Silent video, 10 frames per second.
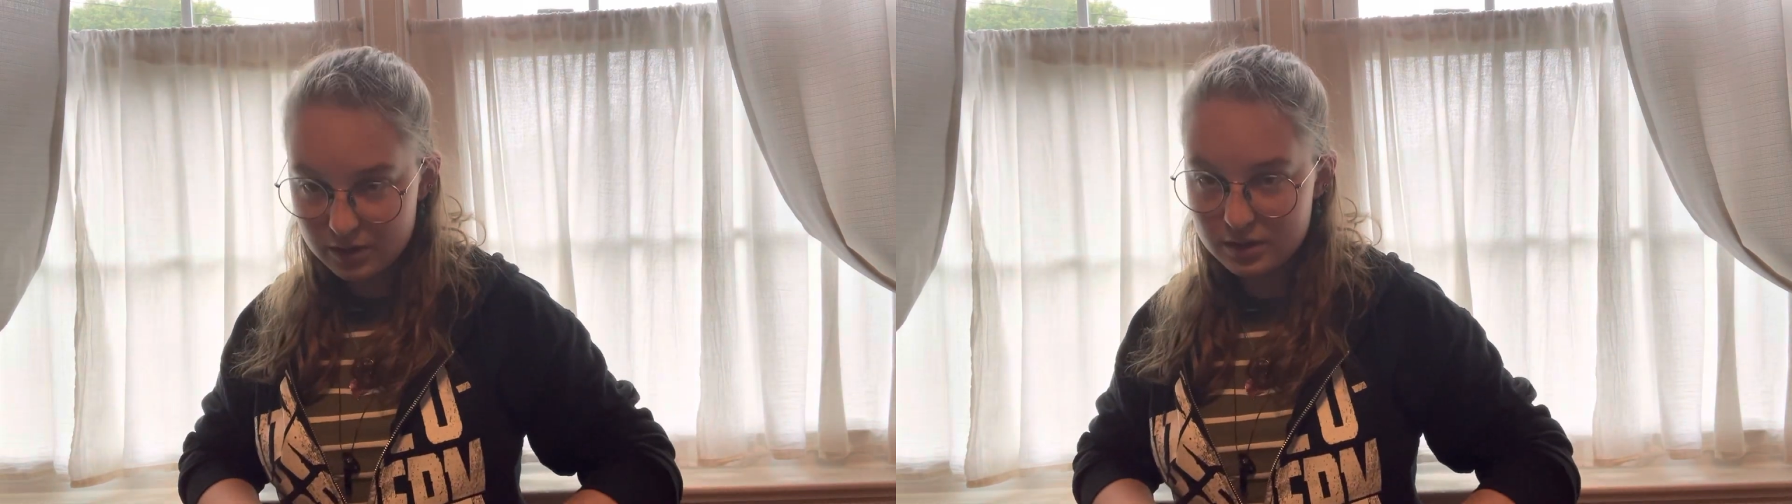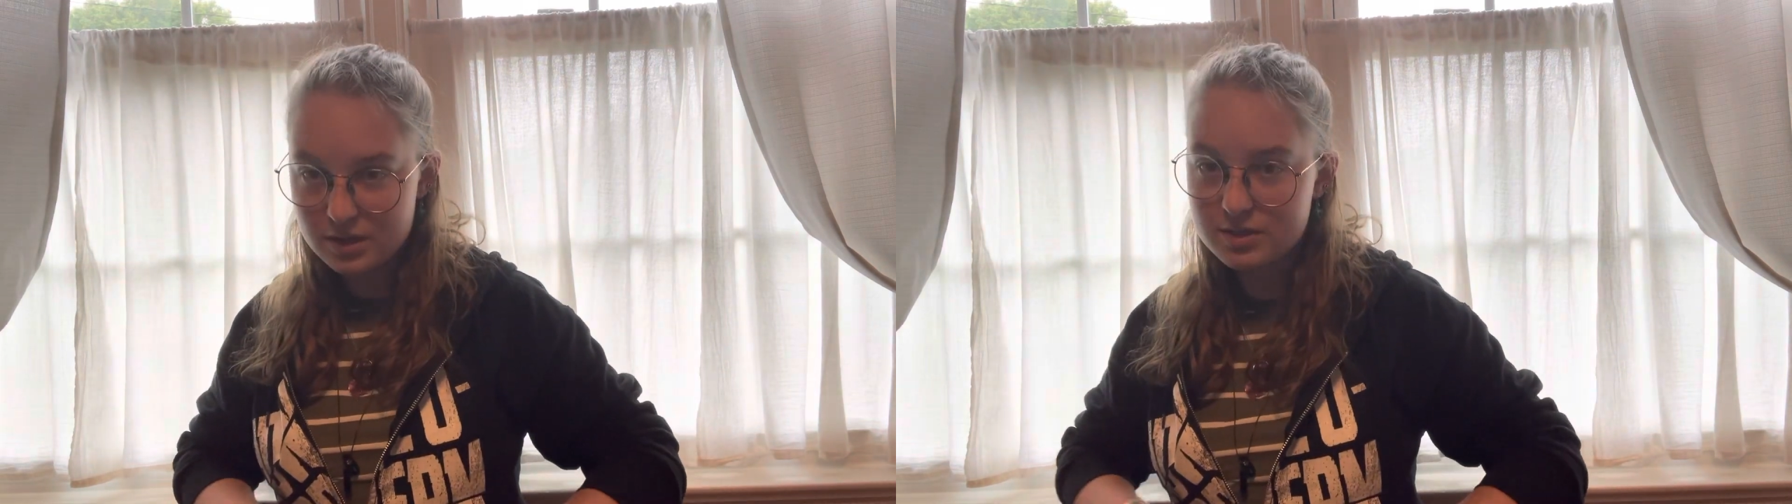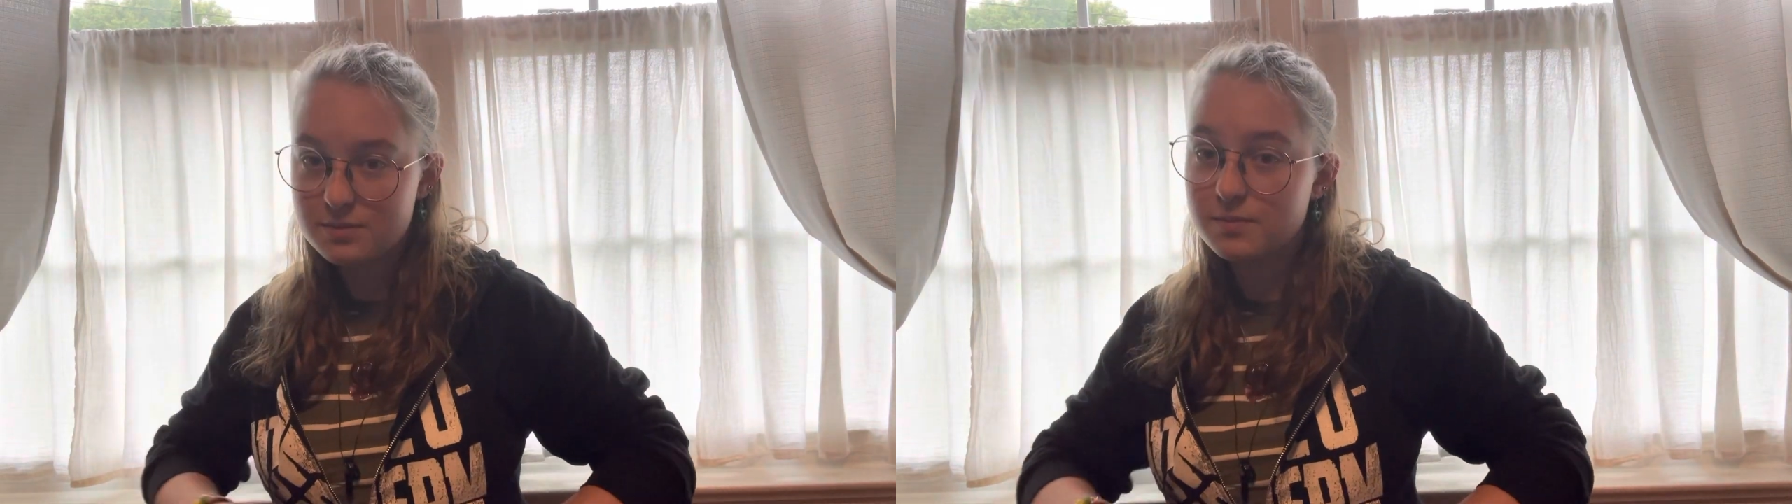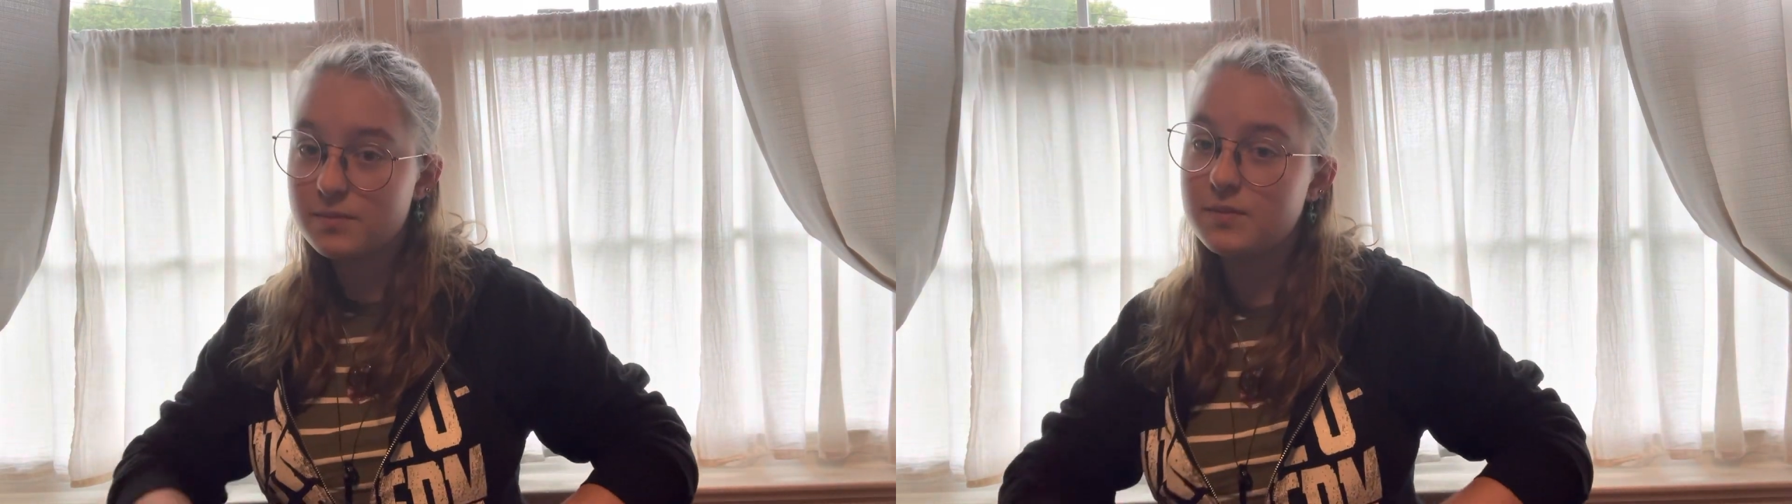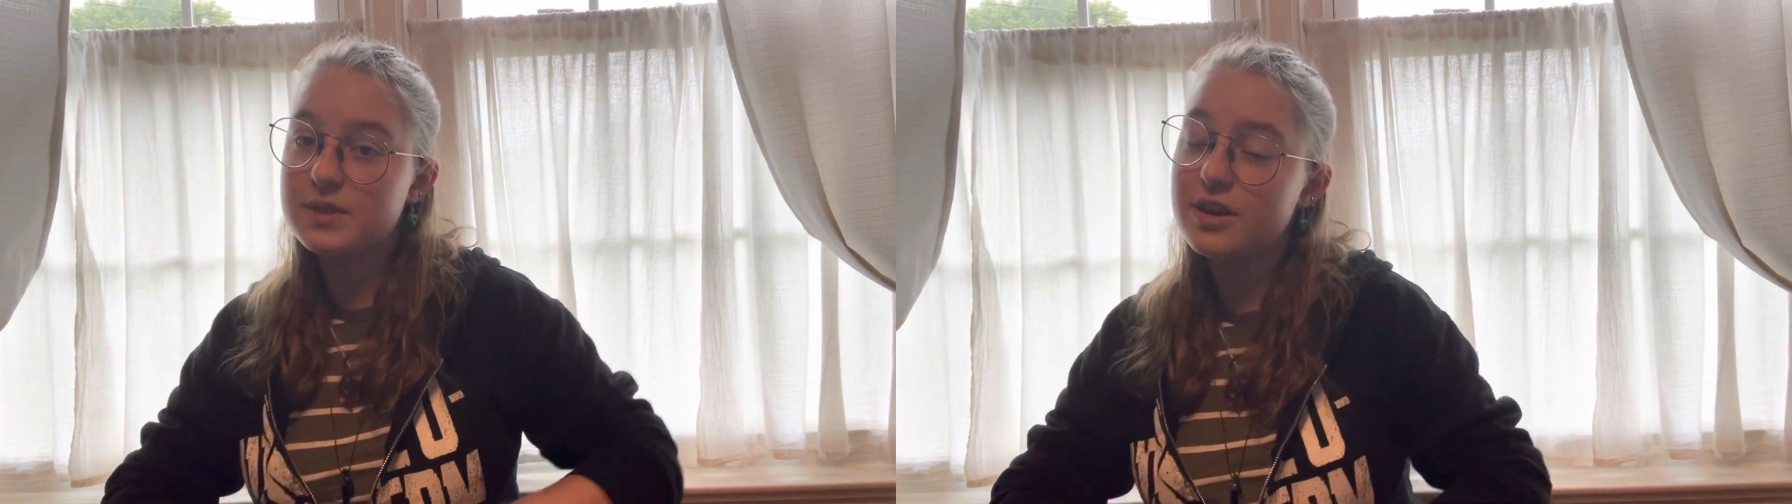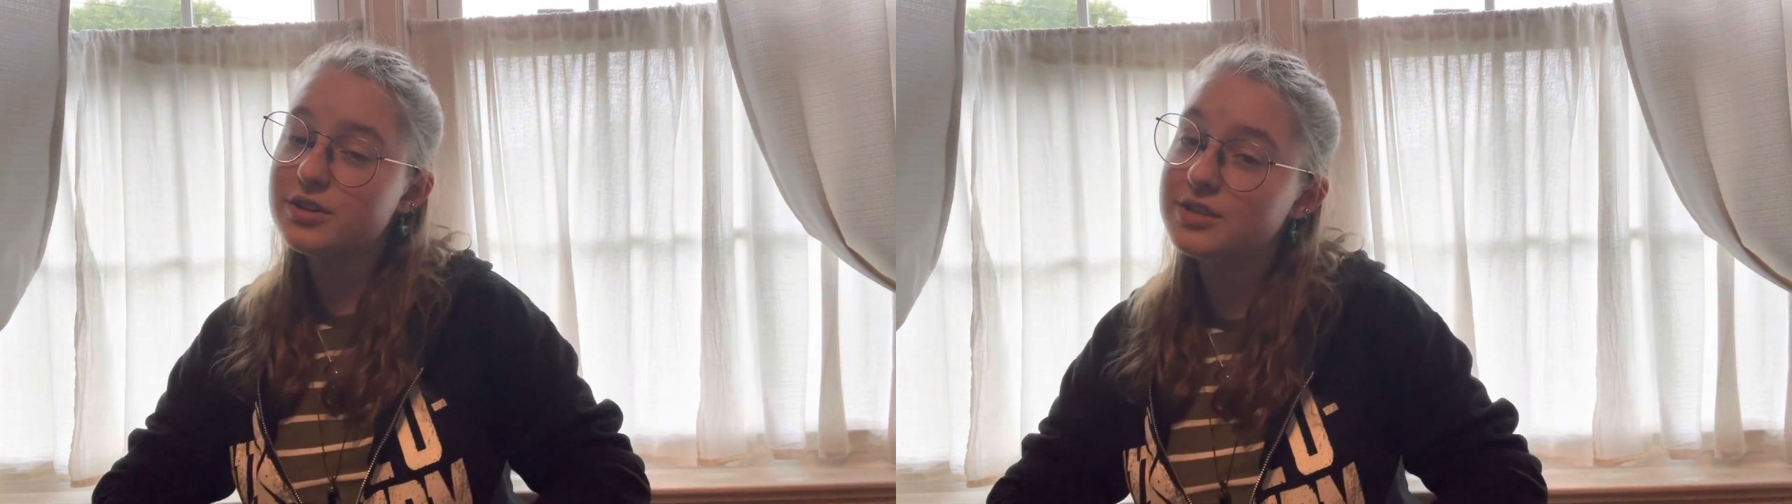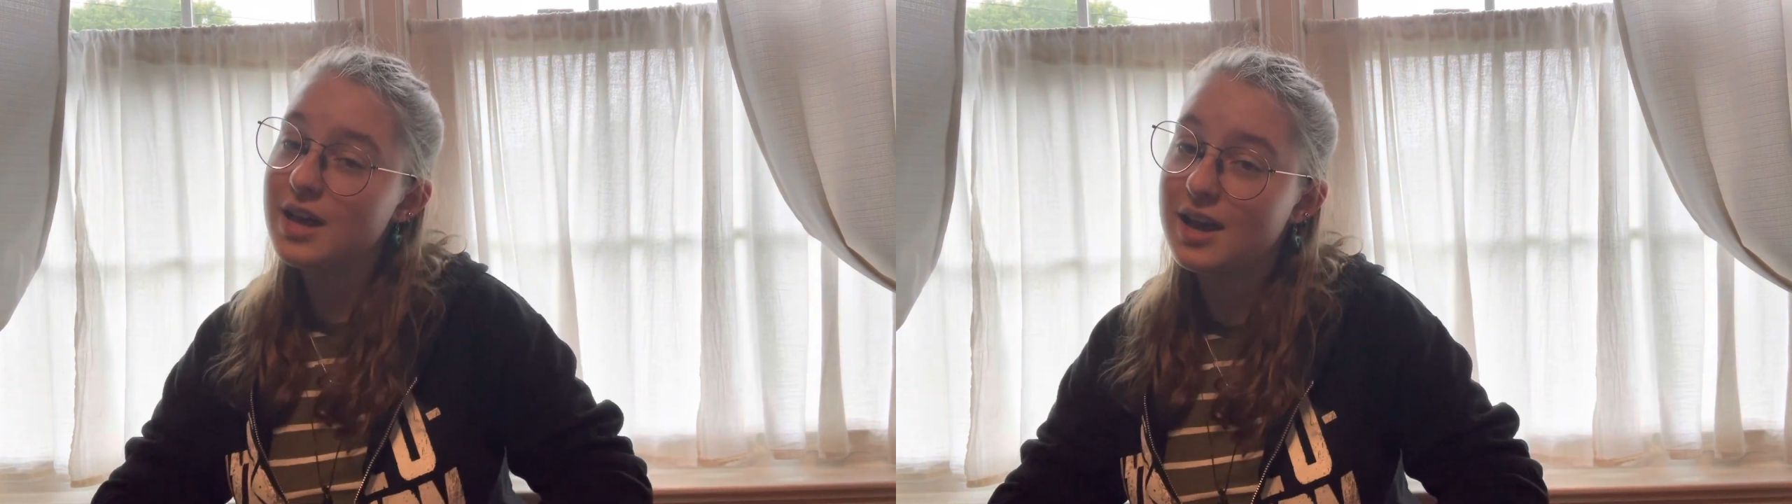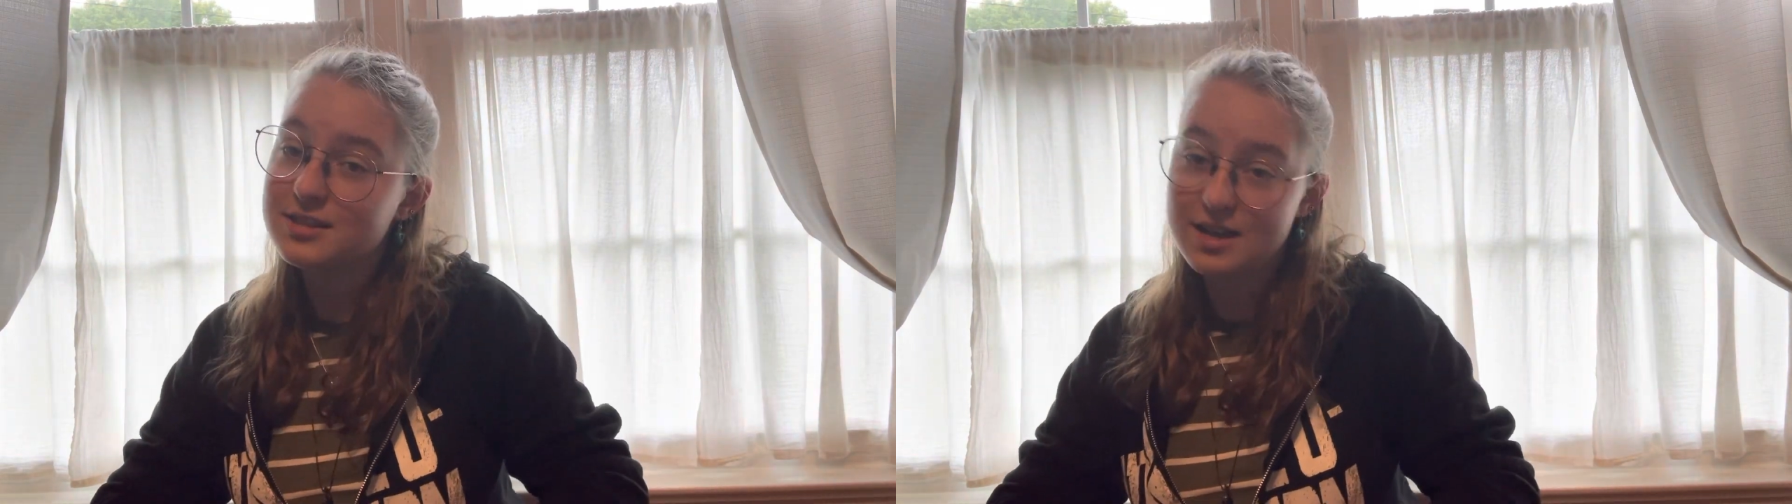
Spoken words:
the tenor sax